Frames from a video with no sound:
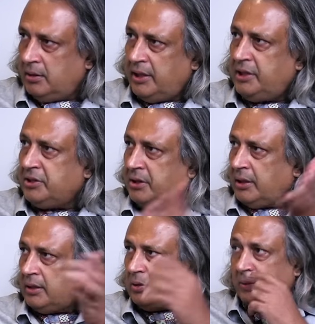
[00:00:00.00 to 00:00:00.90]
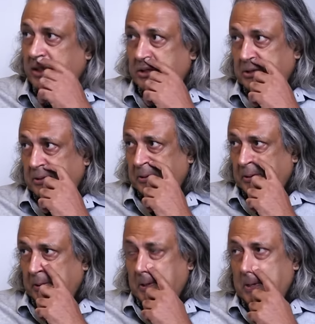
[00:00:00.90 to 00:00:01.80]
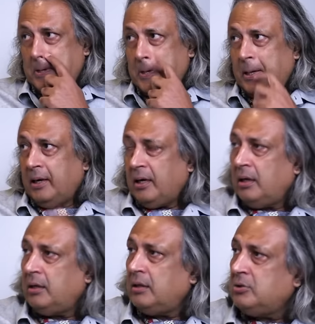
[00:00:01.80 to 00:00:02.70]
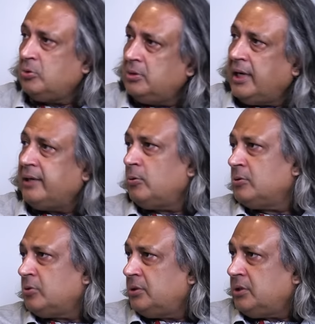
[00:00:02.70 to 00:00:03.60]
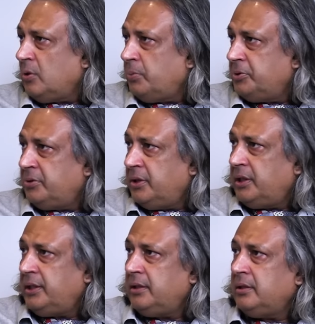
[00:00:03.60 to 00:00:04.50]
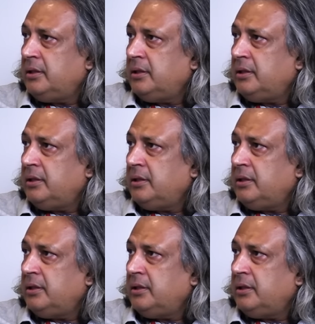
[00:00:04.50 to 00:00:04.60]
East and the West. Right. So that also is an opportunity